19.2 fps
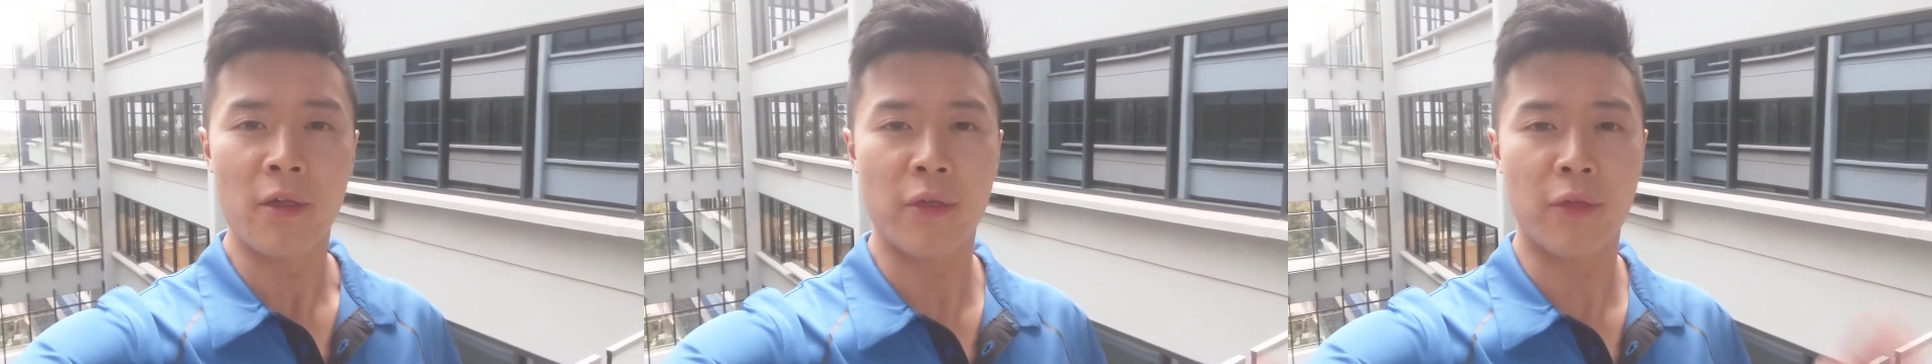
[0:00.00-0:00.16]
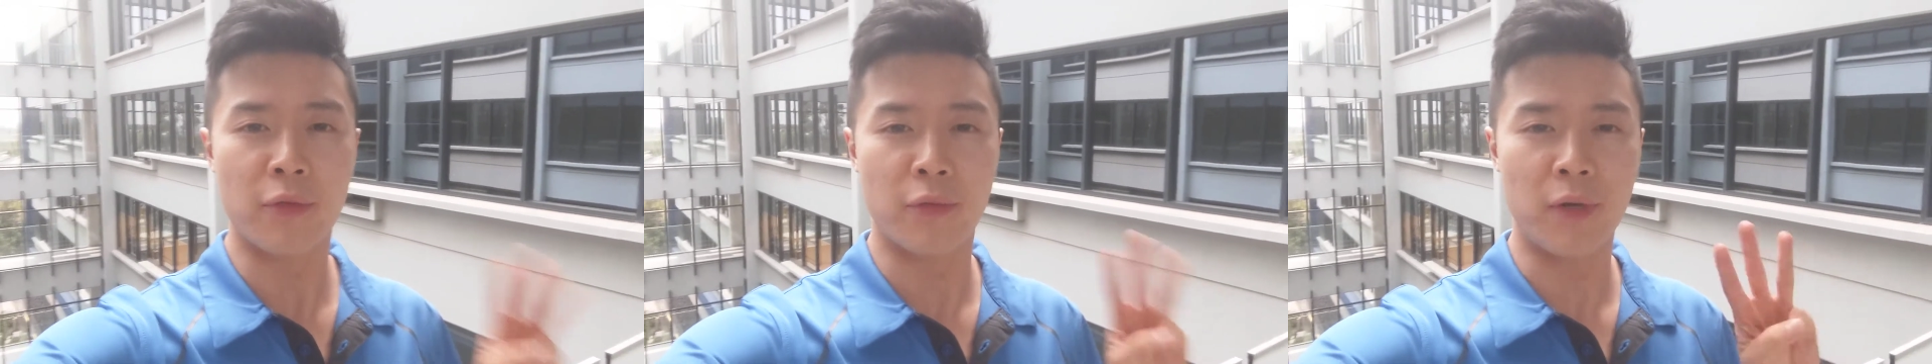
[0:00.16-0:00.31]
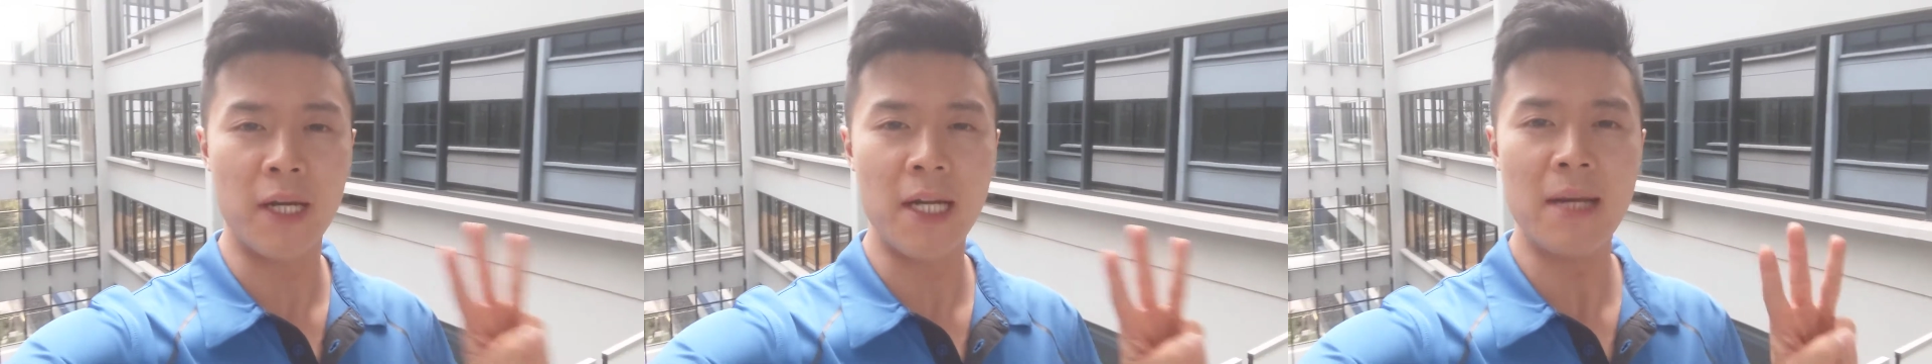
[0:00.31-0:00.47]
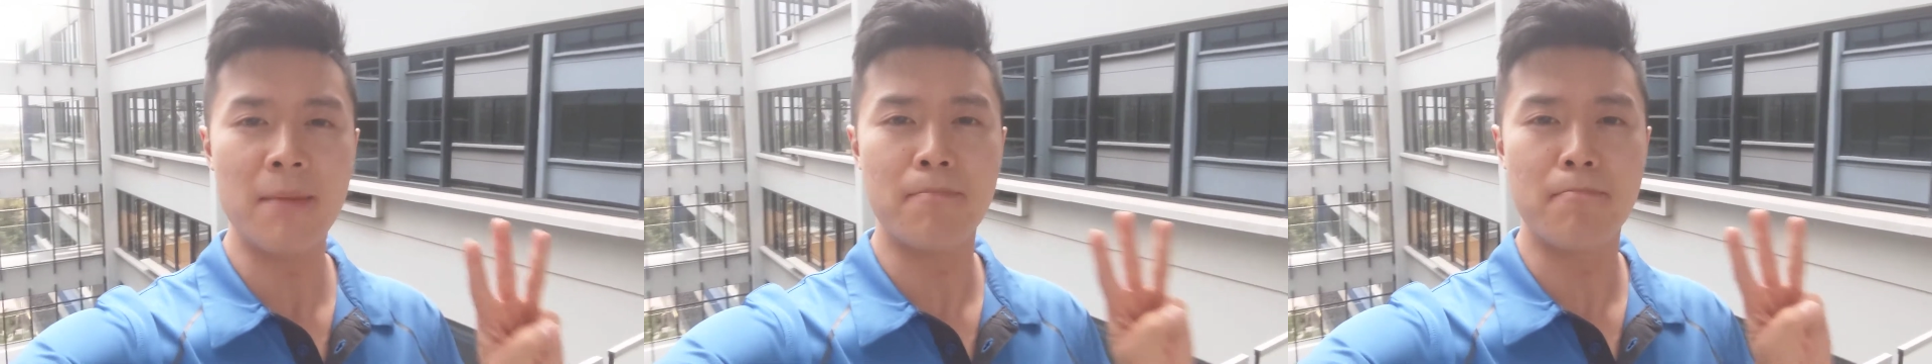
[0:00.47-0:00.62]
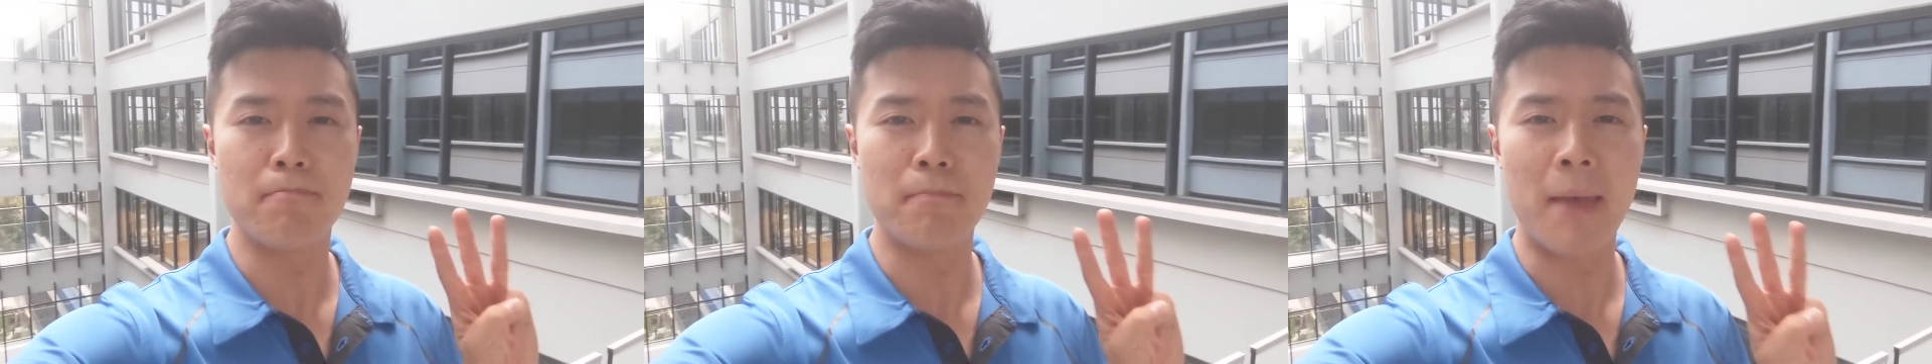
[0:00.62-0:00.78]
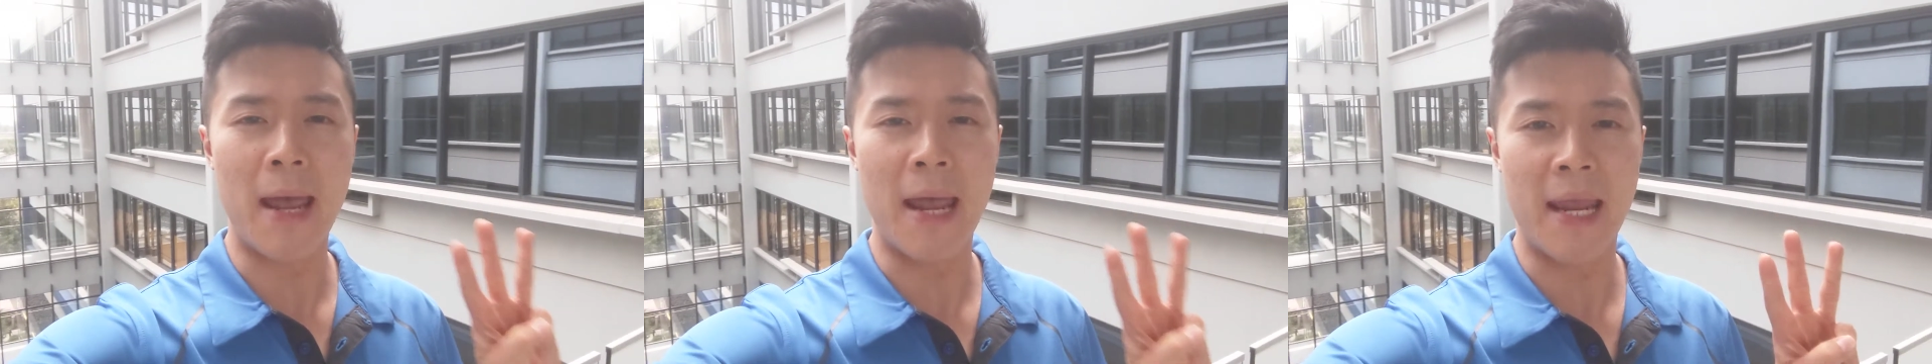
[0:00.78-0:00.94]
three
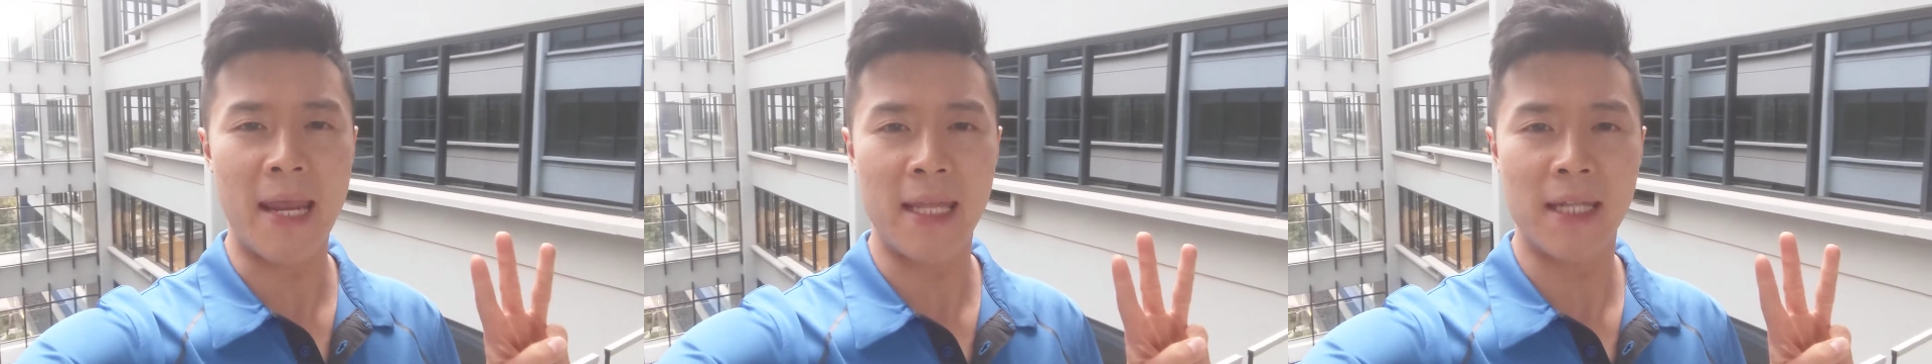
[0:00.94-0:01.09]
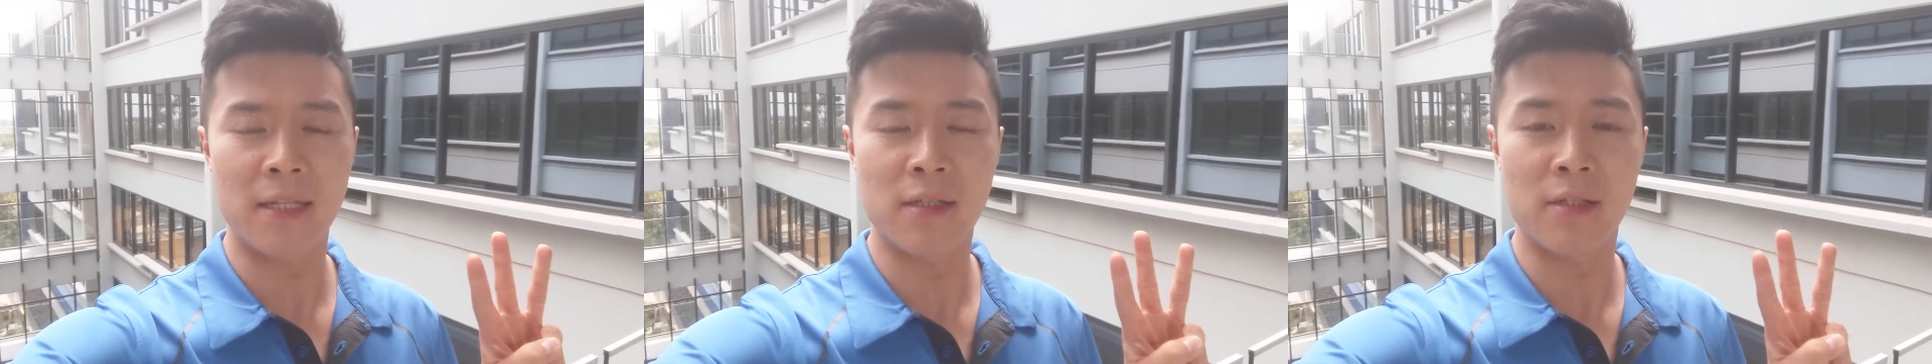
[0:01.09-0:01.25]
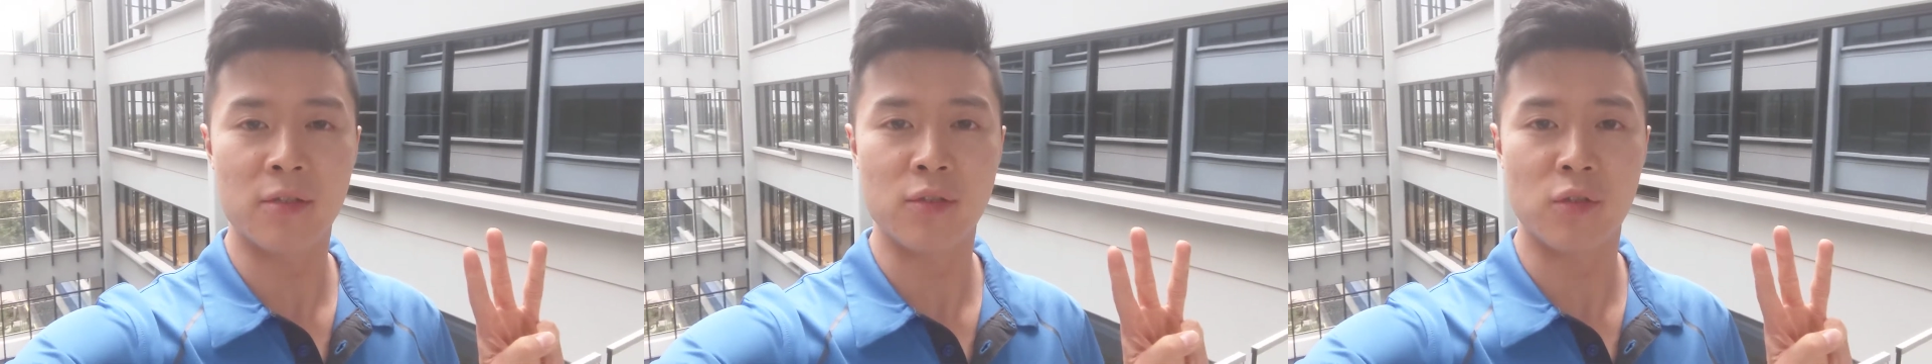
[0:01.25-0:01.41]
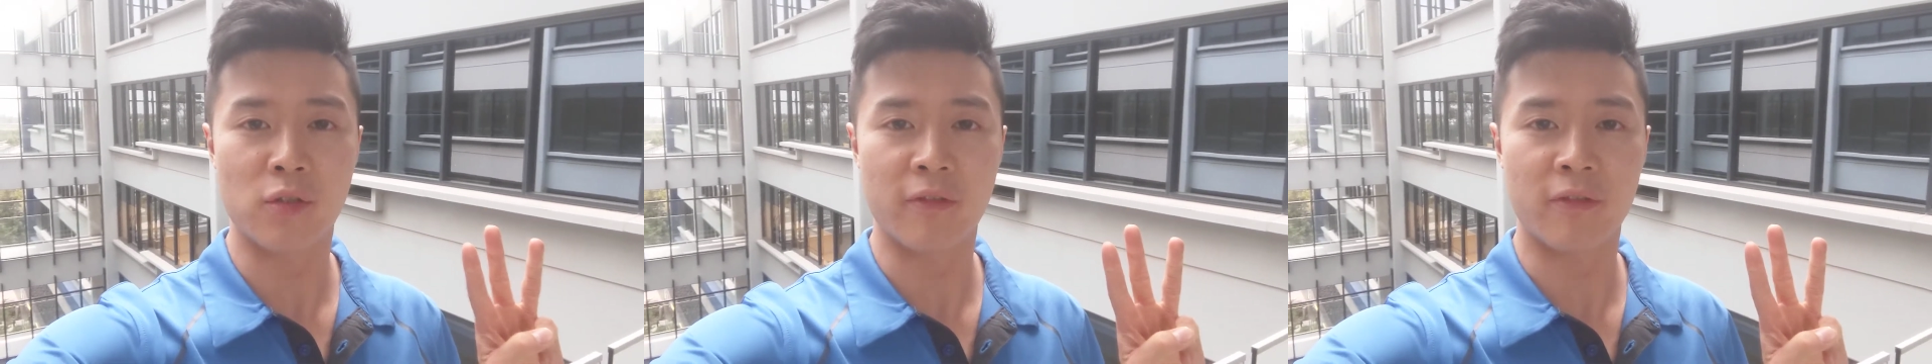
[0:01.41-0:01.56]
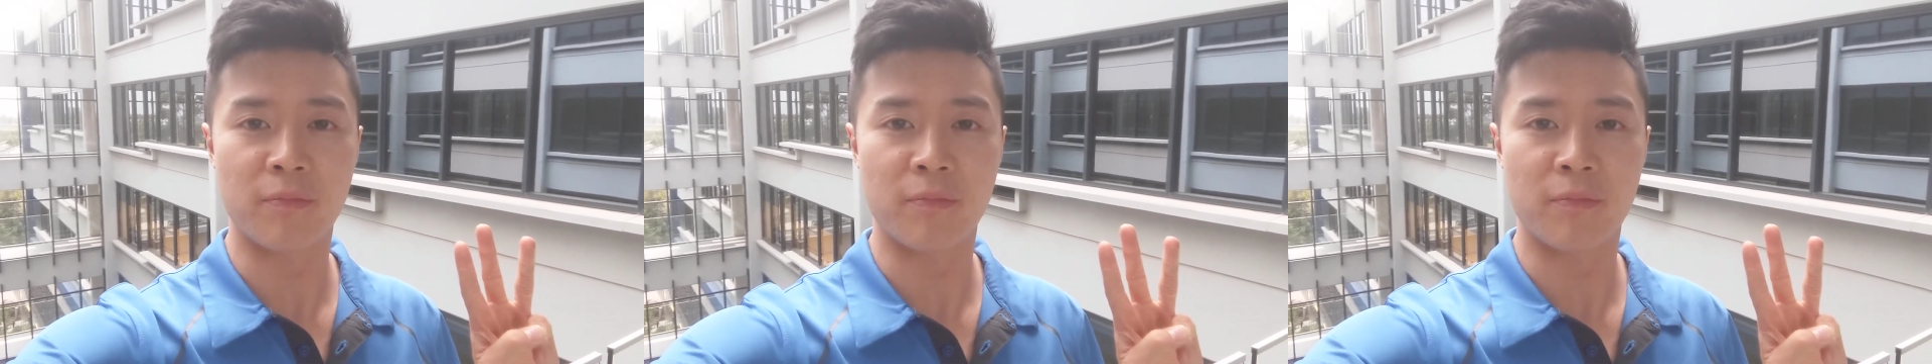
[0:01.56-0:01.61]
main sort